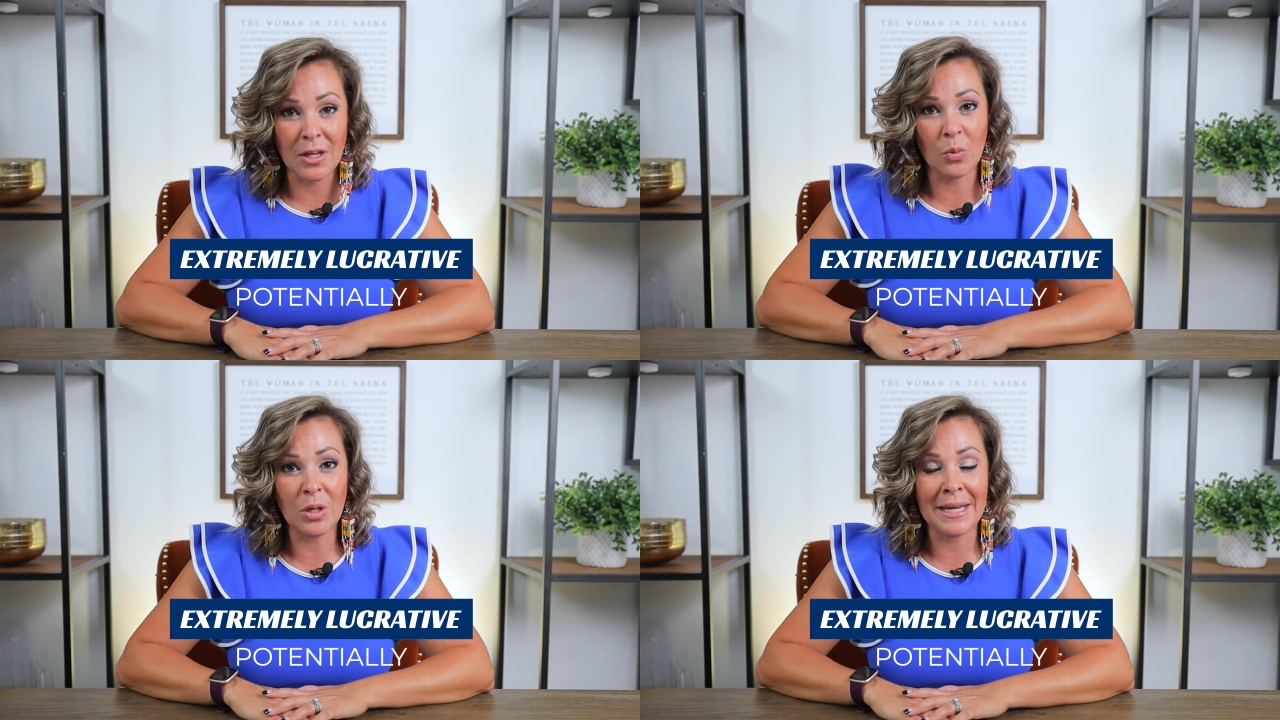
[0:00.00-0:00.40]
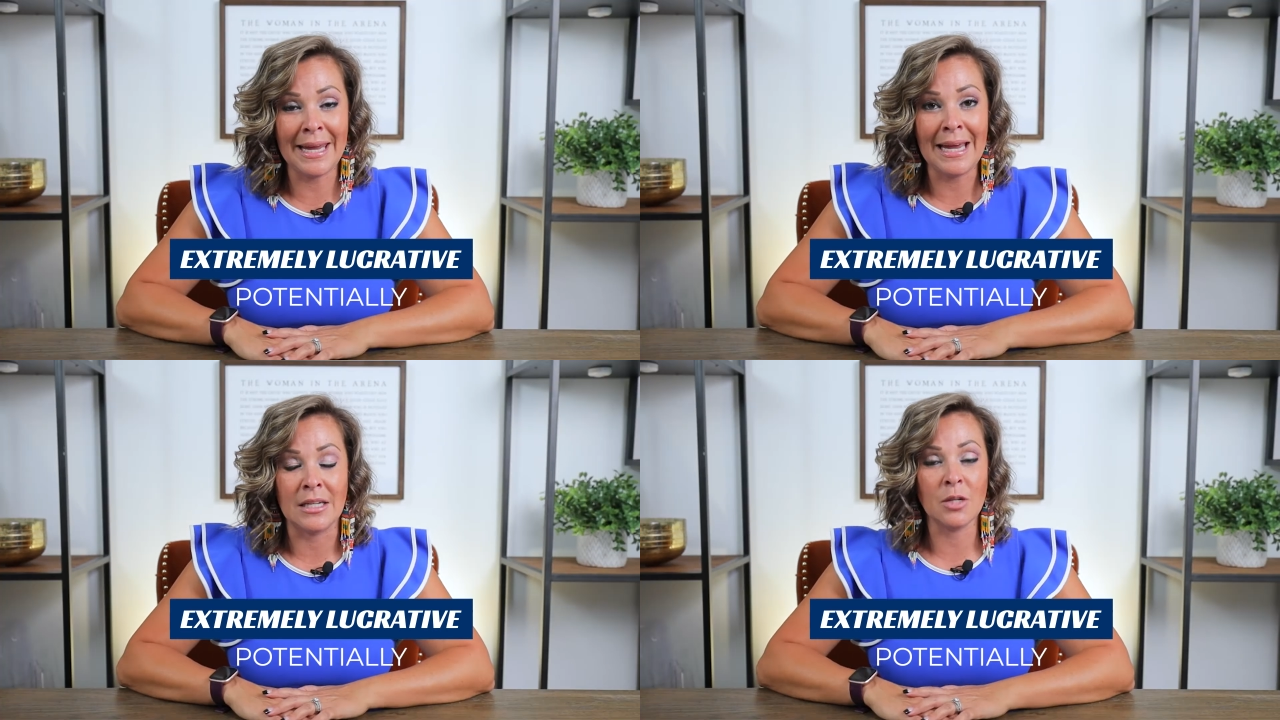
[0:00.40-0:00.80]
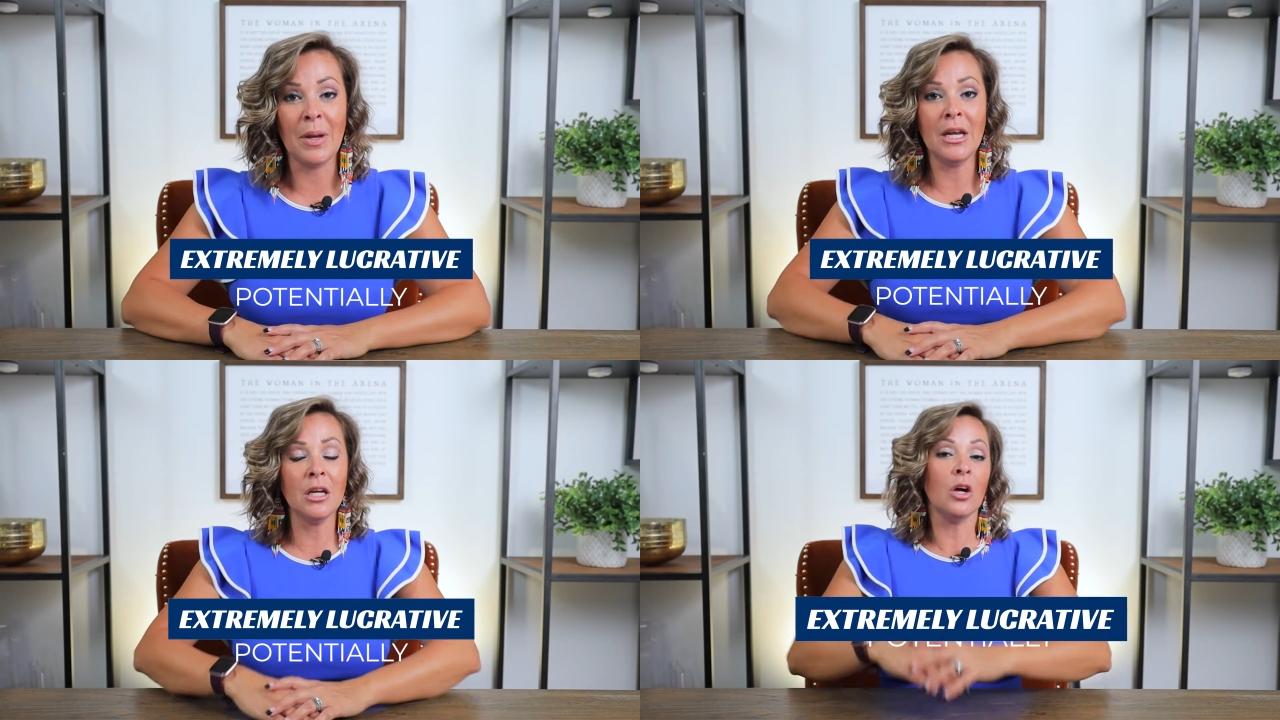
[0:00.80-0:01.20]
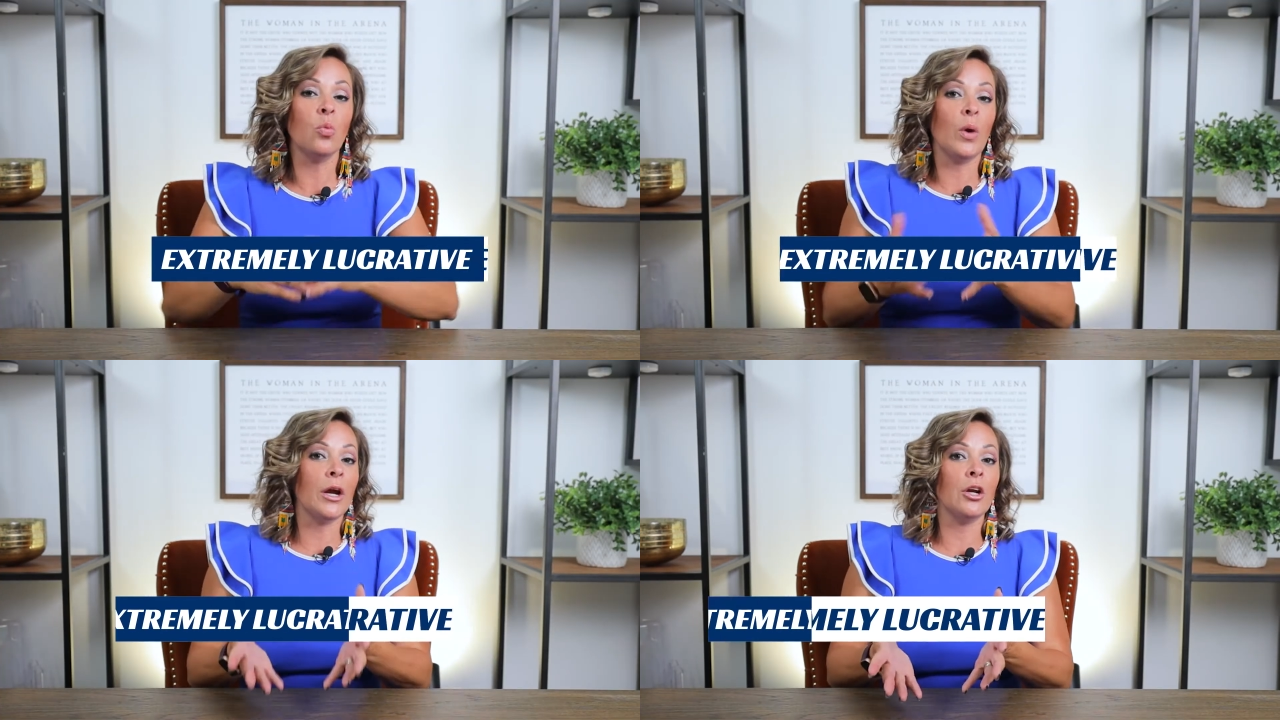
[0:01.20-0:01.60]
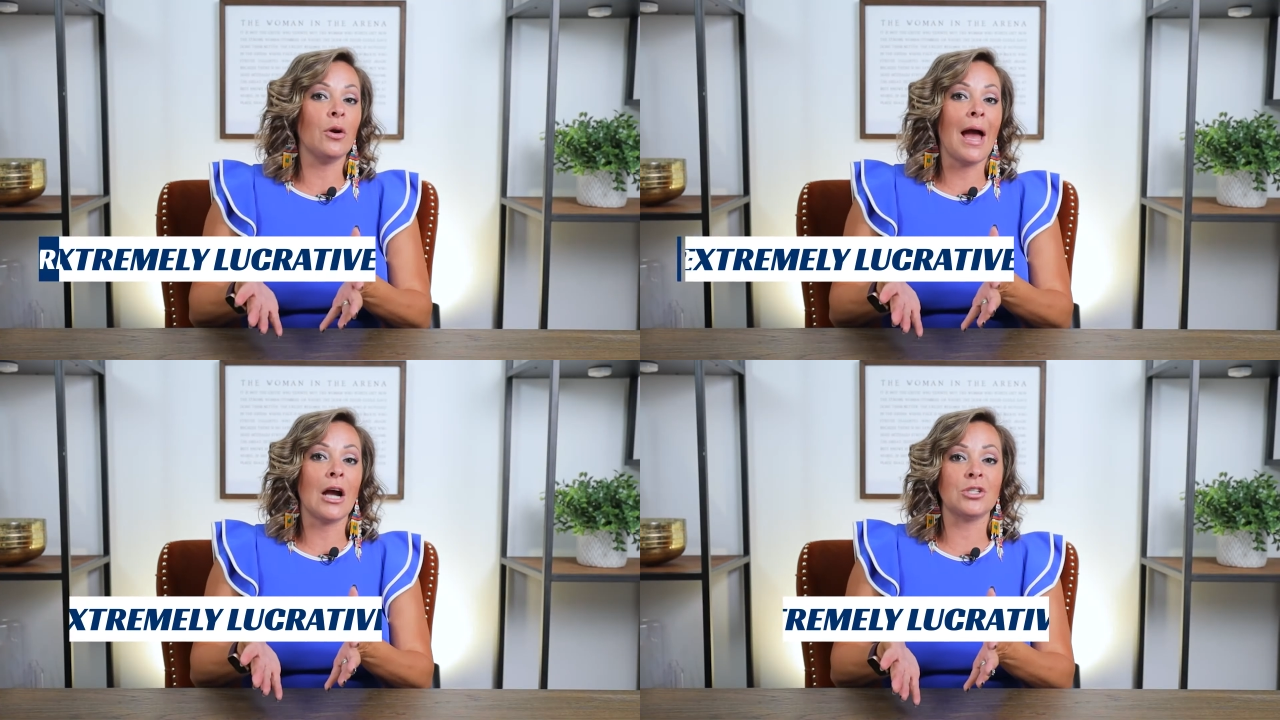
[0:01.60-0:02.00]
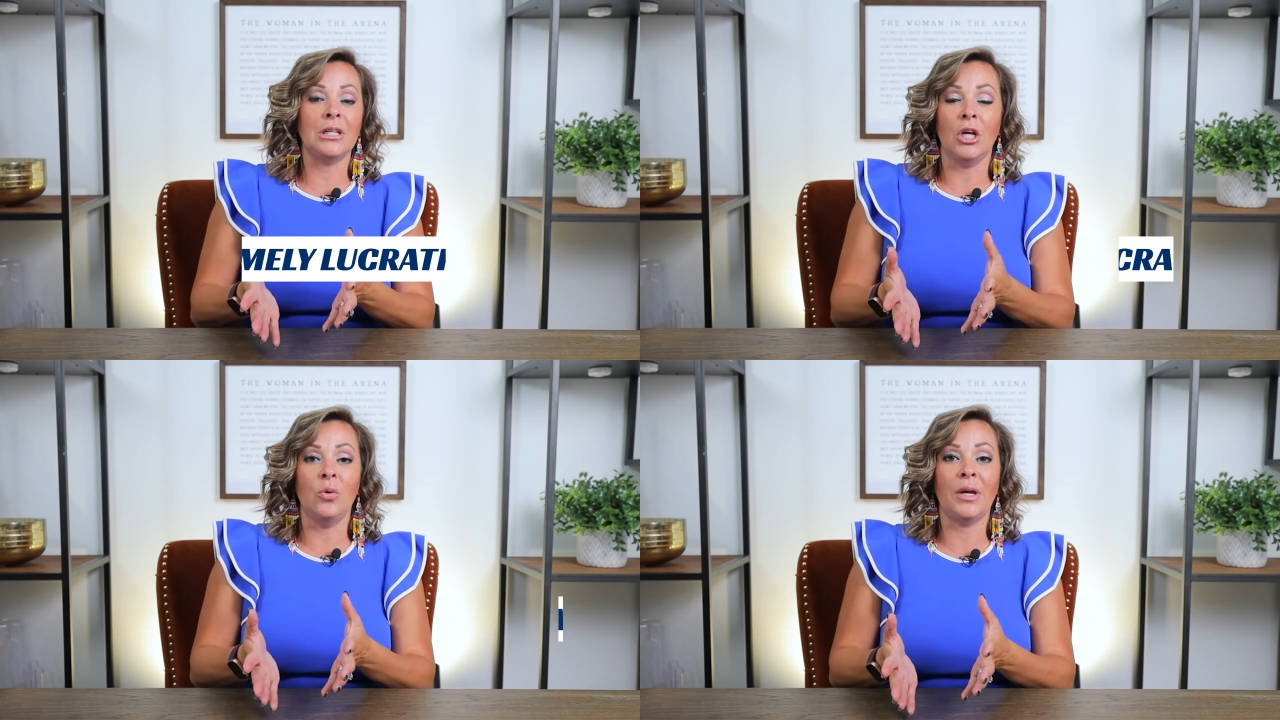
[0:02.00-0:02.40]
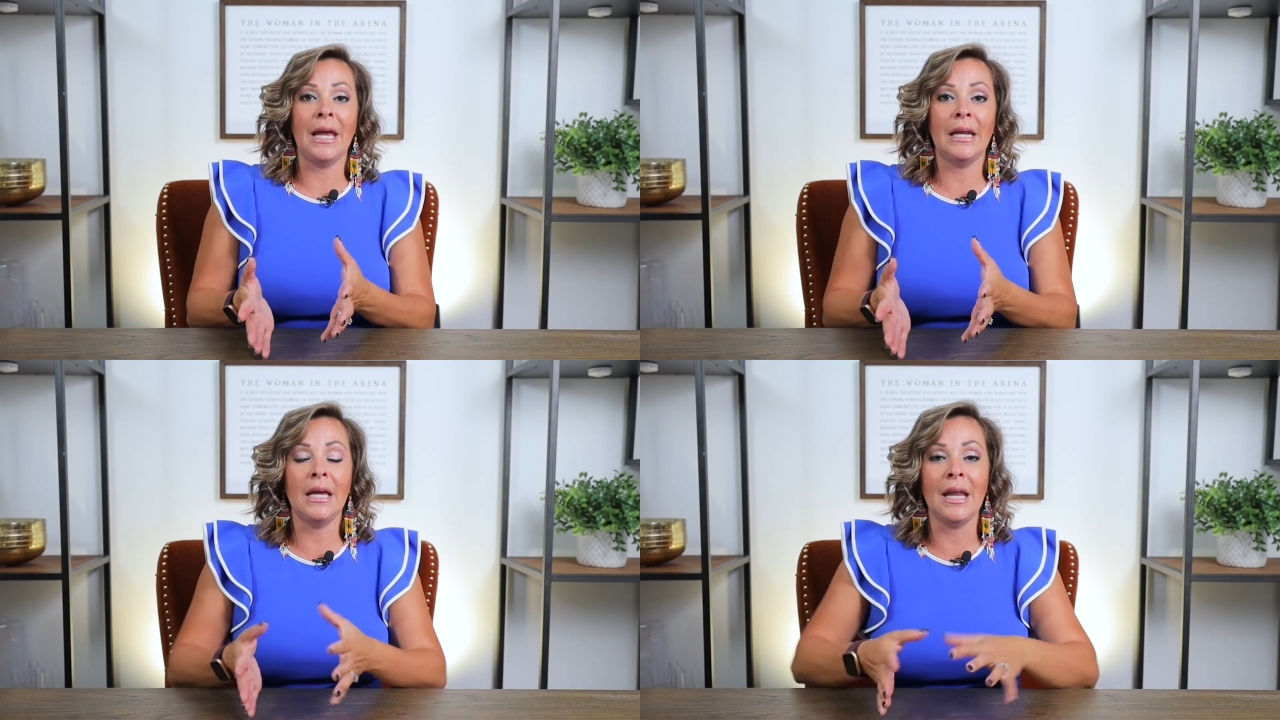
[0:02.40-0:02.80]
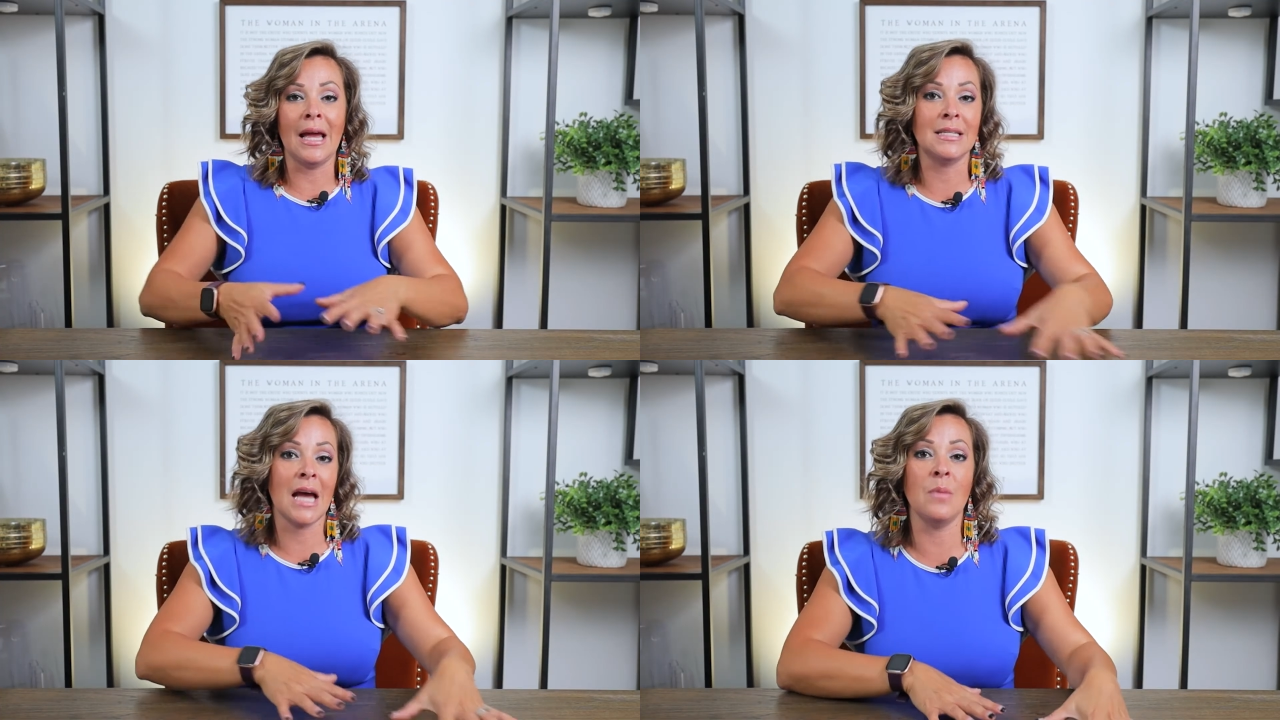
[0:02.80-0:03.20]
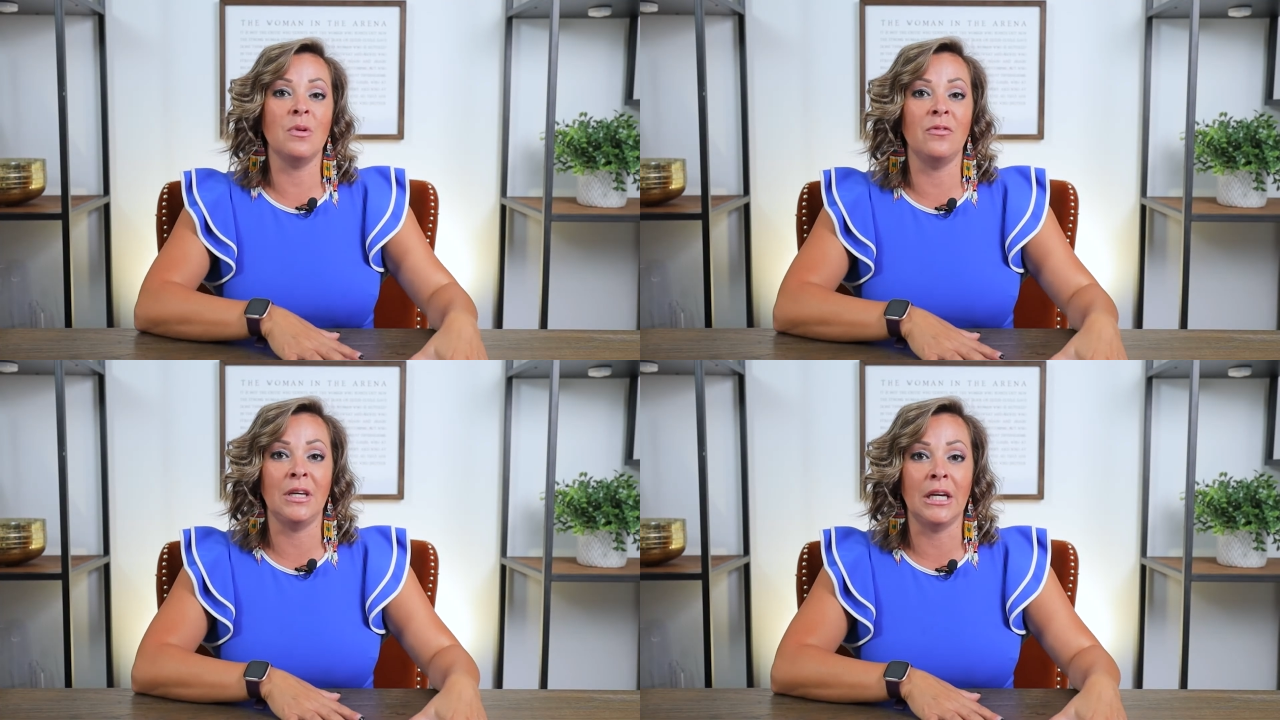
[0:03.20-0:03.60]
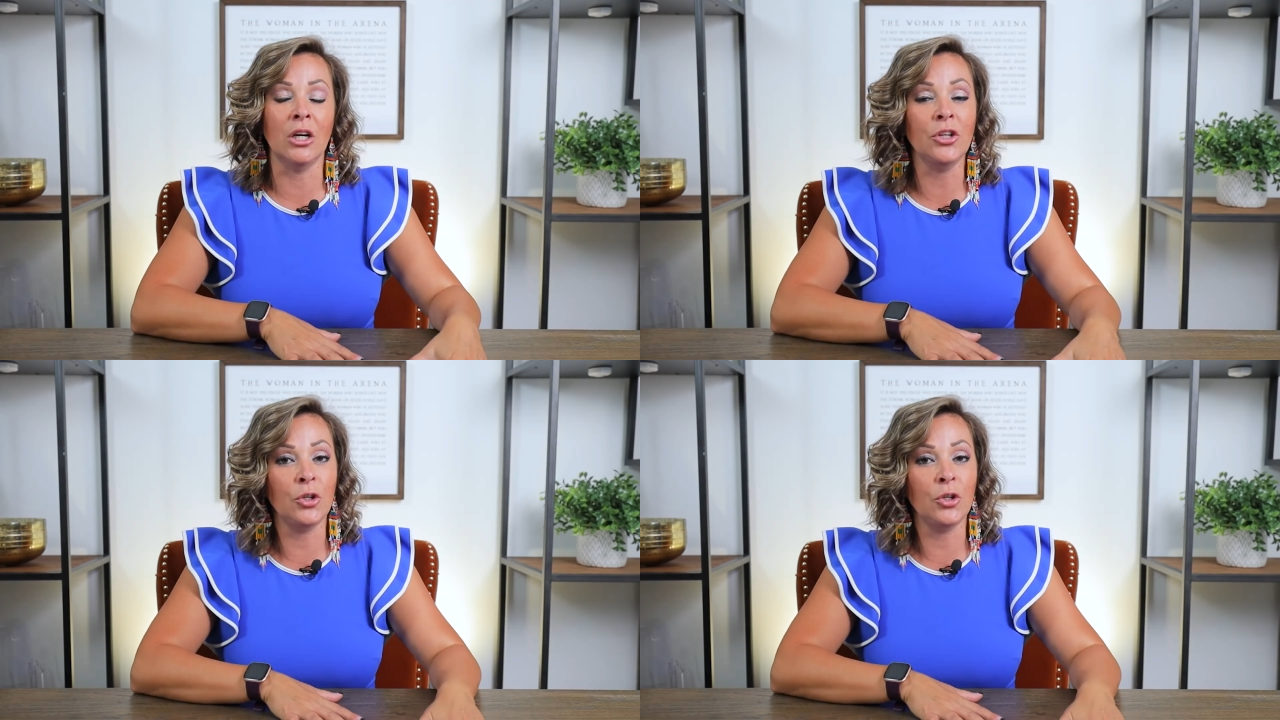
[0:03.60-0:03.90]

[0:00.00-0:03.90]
They really can. Depending on where you're actually located and time of year,